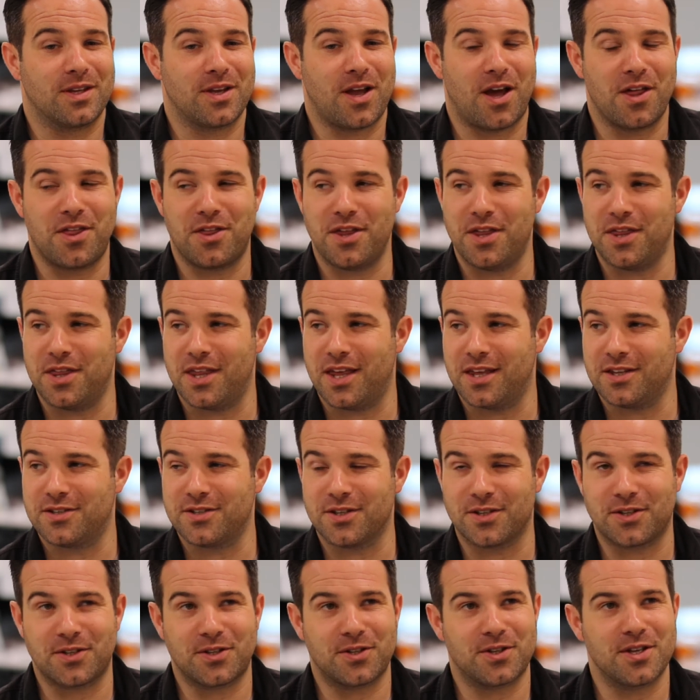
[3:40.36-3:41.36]
I think
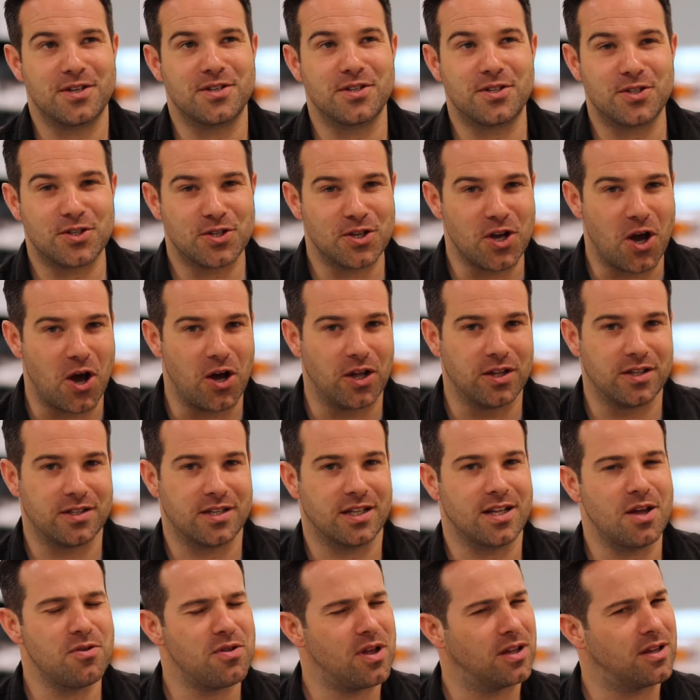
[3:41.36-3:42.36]
there's a chance.
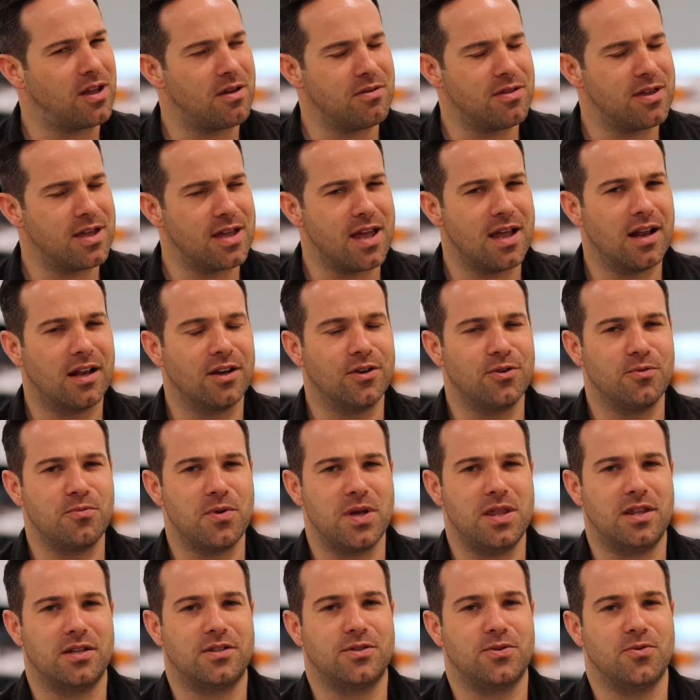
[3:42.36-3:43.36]
I don't think England will
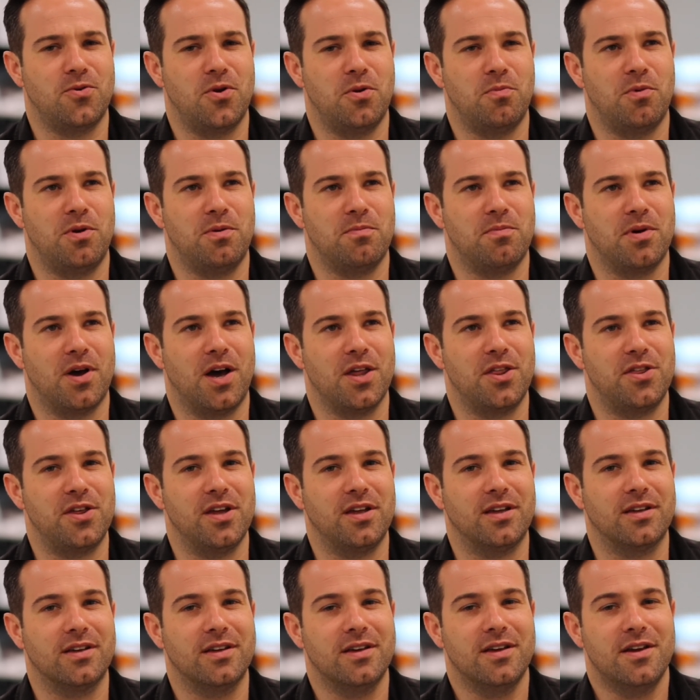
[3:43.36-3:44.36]
win the tournament, but I
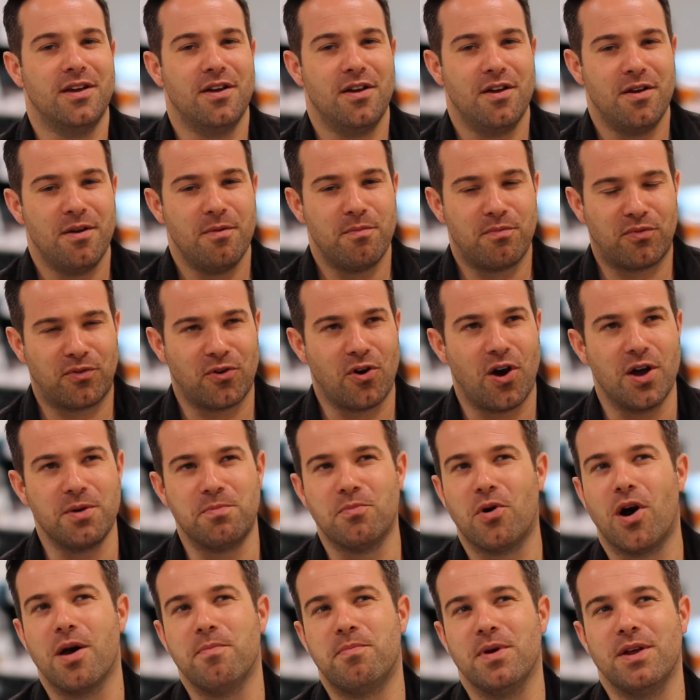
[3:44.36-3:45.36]
think
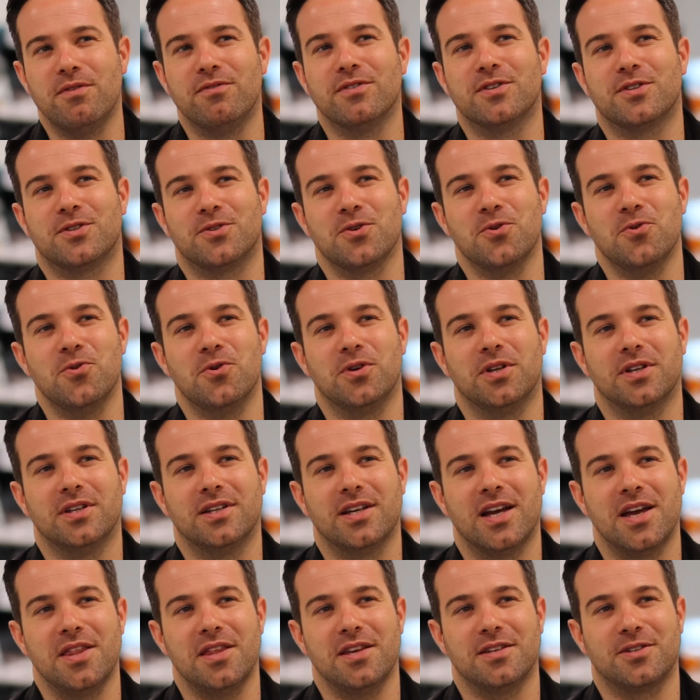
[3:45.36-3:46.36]
pride might be restored
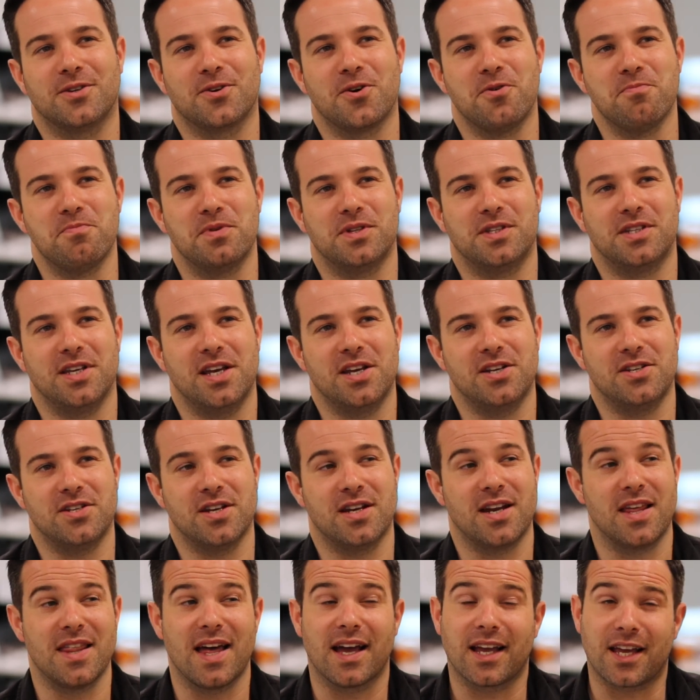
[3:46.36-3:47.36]
at this
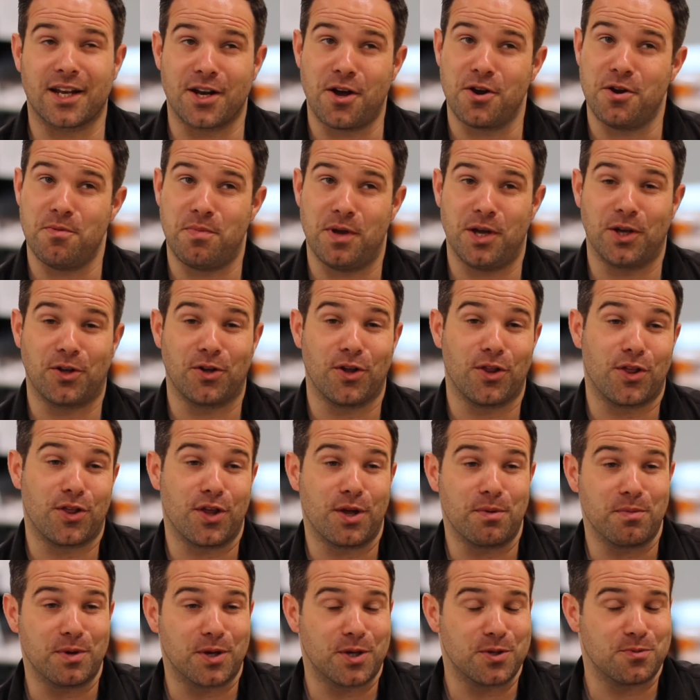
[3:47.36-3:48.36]
competition, and that can only be a good
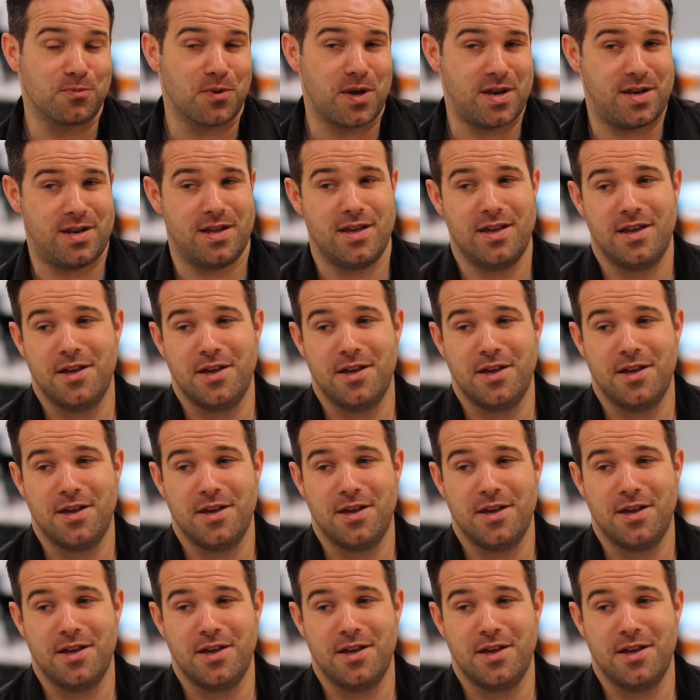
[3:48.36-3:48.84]
thing, because when